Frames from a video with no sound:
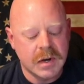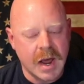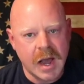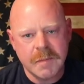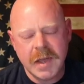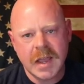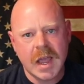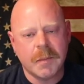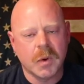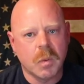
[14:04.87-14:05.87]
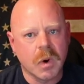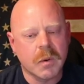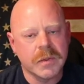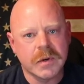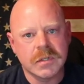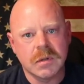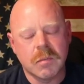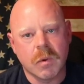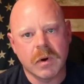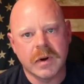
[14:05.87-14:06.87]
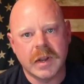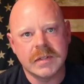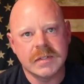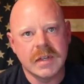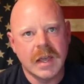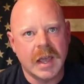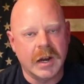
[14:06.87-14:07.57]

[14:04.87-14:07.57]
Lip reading: not being able to work with your subordinates